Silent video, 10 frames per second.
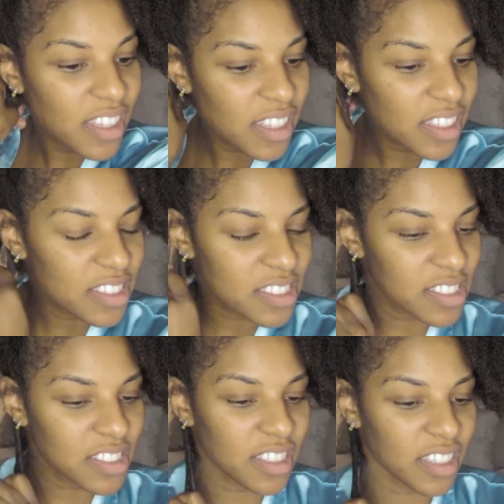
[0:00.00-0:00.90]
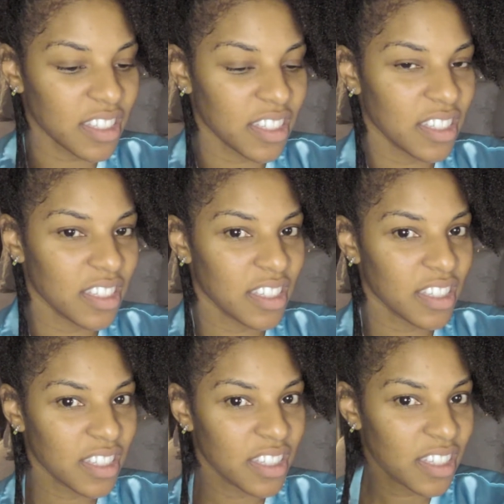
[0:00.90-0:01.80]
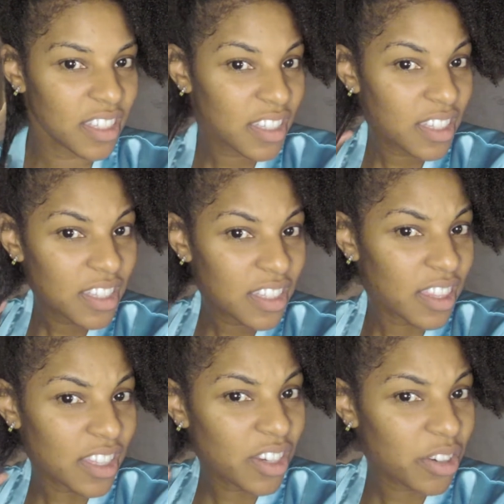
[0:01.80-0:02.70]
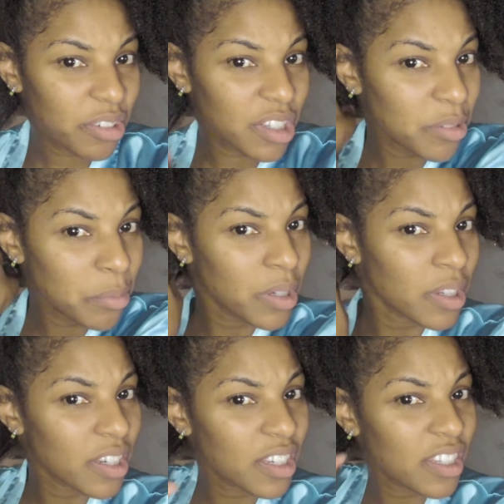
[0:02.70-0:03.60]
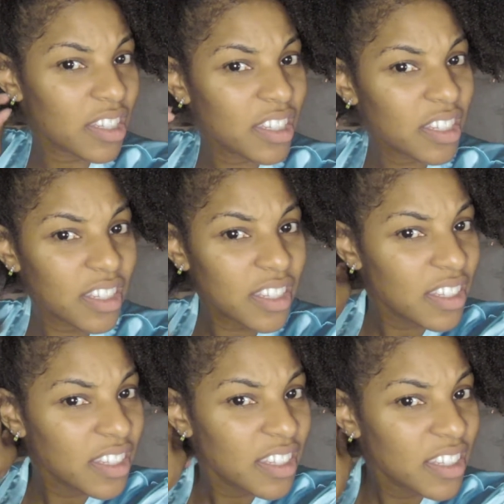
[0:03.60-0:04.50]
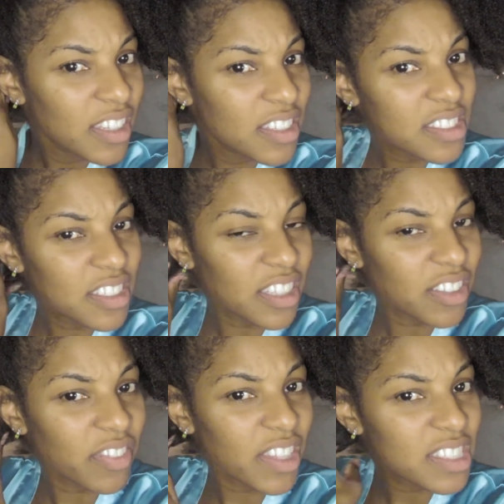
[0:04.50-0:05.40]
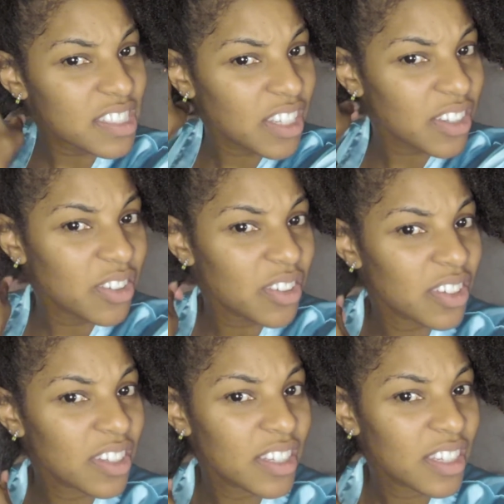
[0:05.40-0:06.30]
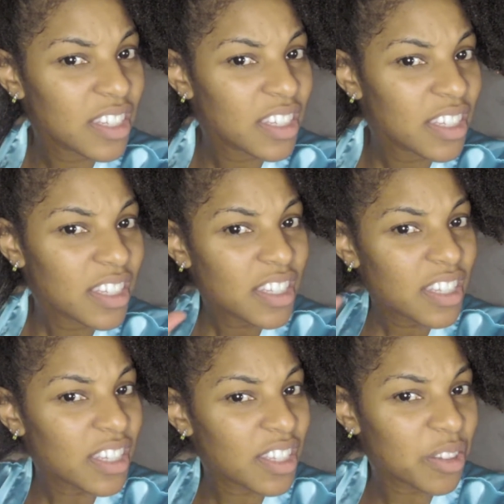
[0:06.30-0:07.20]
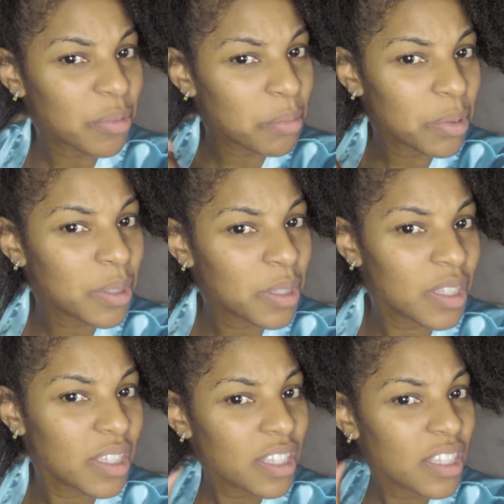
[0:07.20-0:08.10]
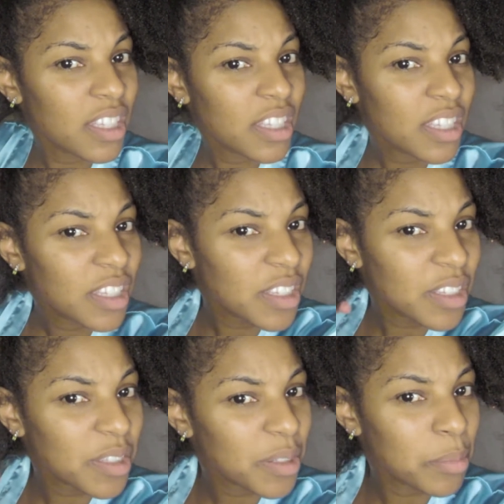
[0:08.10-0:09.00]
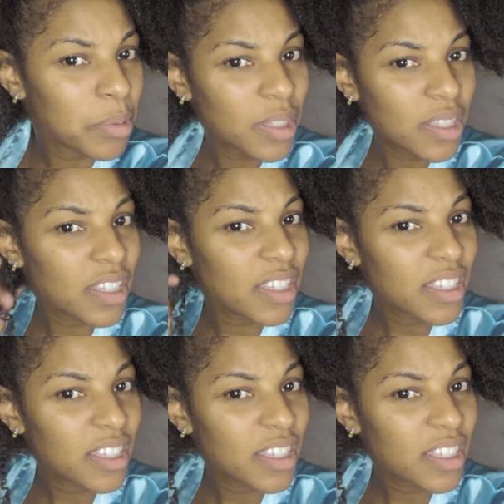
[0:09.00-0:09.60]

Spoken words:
And see the cream pudding. See if that's gonna help a little bit